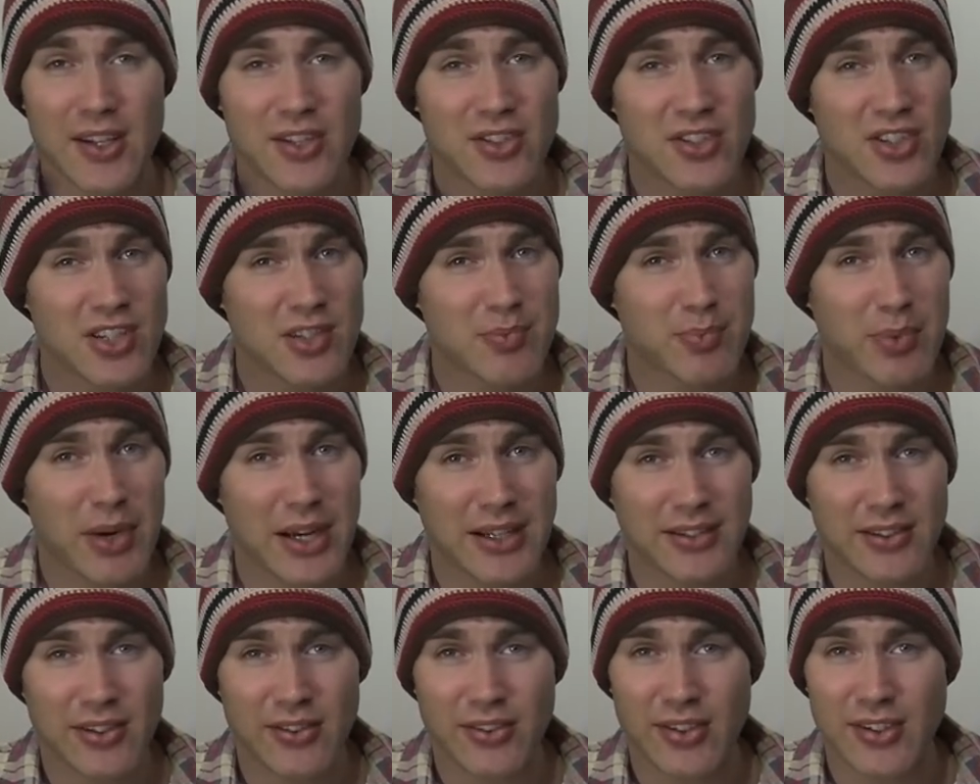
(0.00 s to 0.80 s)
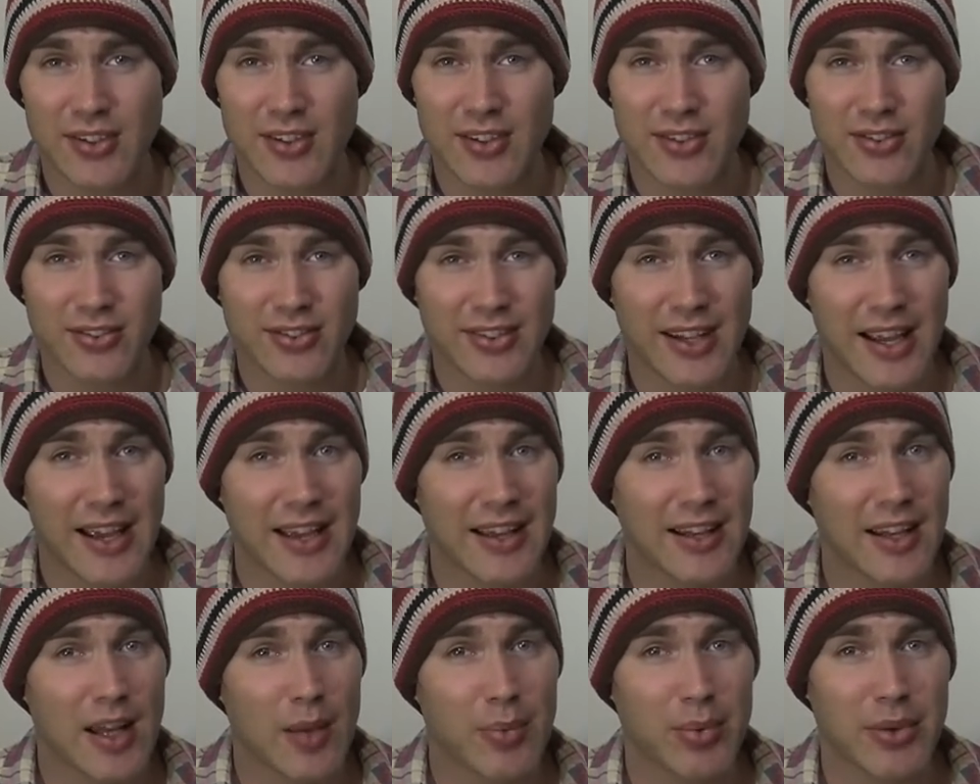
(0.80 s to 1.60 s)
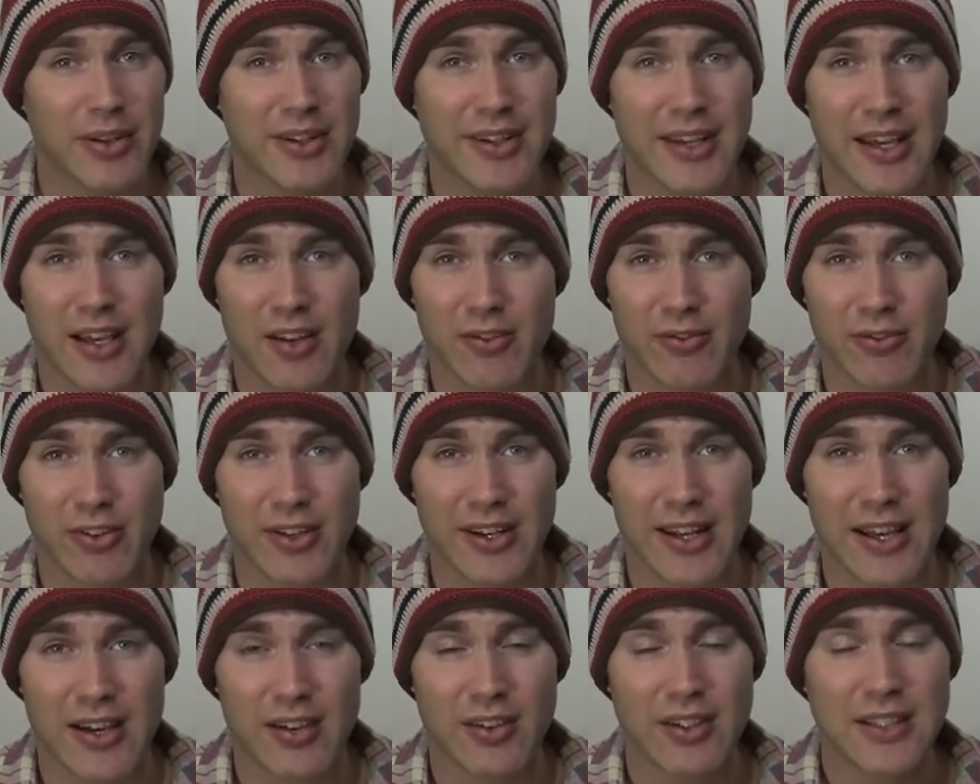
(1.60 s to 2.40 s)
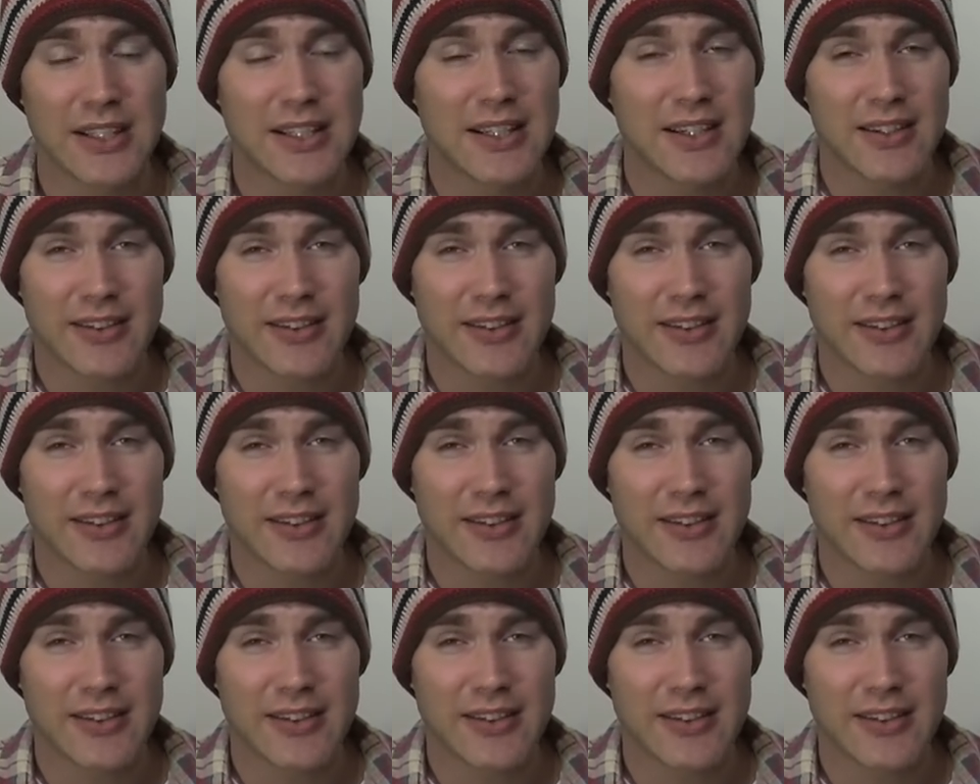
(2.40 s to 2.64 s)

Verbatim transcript: Just practicing the scale up and down for now.